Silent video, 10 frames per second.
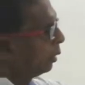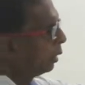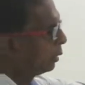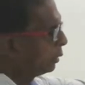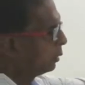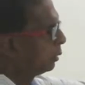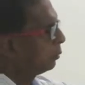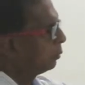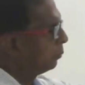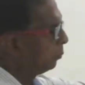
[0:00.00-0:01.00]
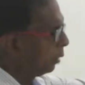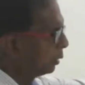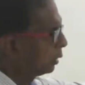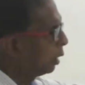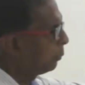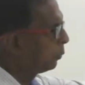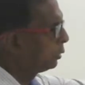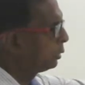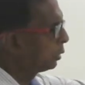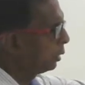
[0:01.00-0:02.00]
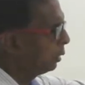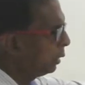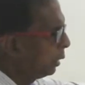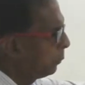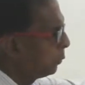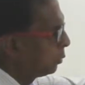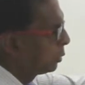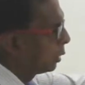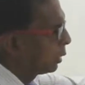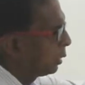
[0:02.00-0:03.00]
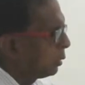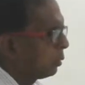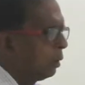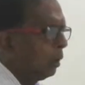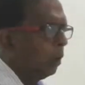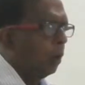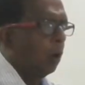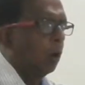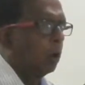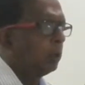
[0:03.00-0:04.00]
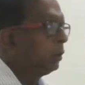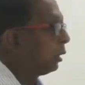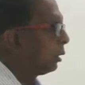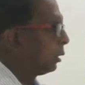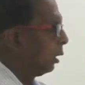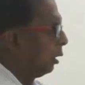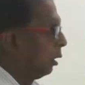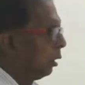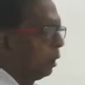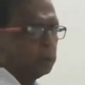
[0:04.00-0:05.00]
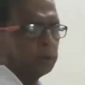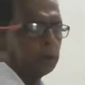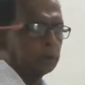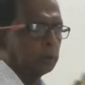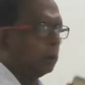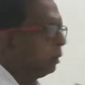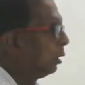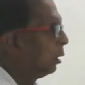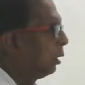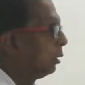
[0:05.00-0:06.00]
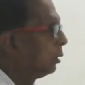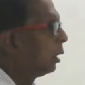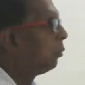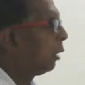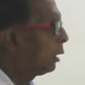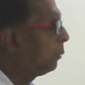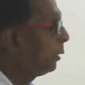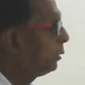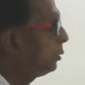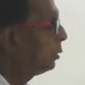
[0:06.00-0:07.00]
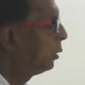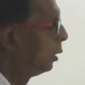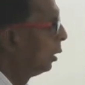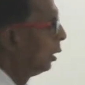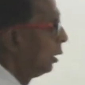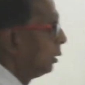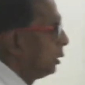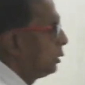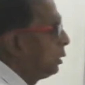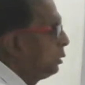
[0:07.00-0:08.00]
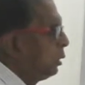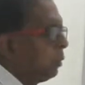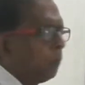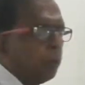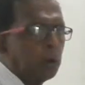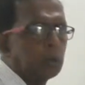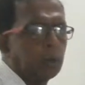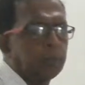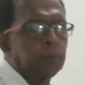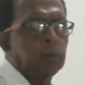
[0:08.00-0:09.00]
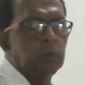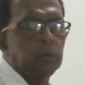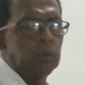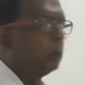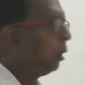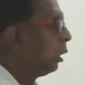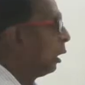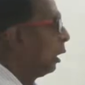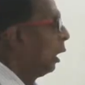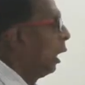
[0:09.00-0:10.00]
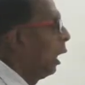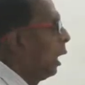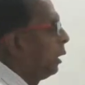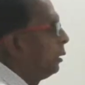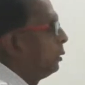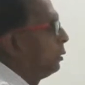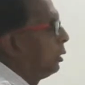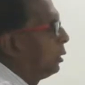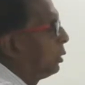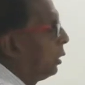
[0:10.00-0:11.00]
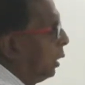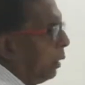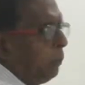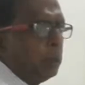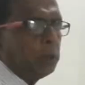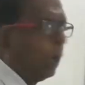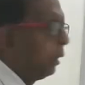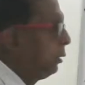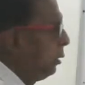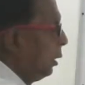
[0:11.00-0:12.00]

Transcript: it is in vertical position, if you take it horizontally like this, then what happens? This is in front of you, and this AB side